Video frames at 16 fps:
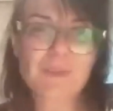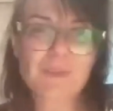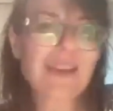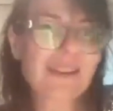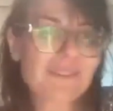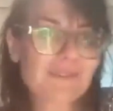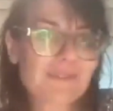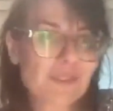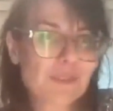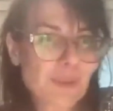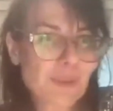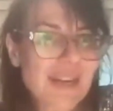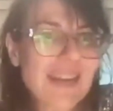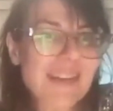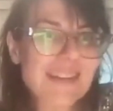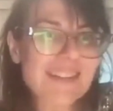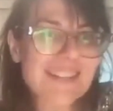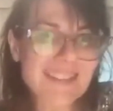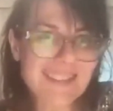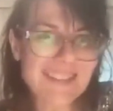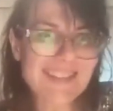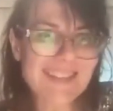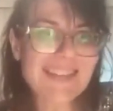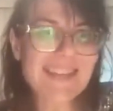we have
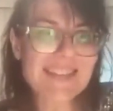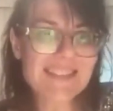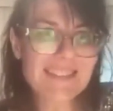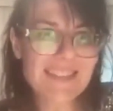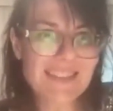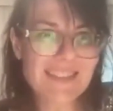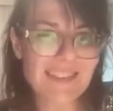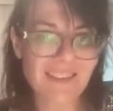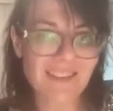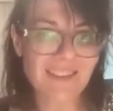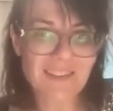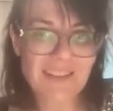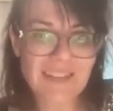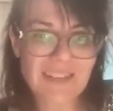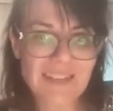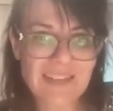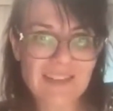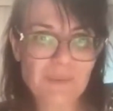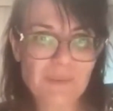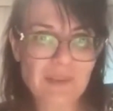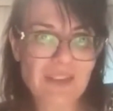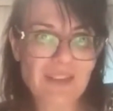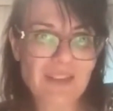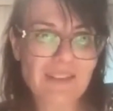Ukraine the last year,
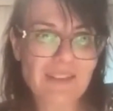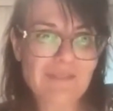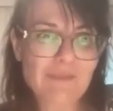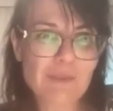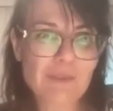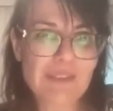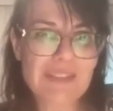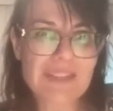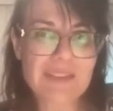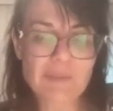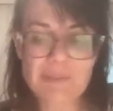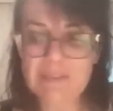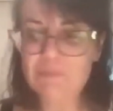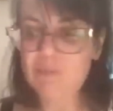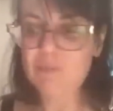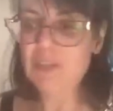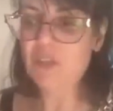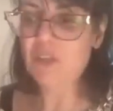where if we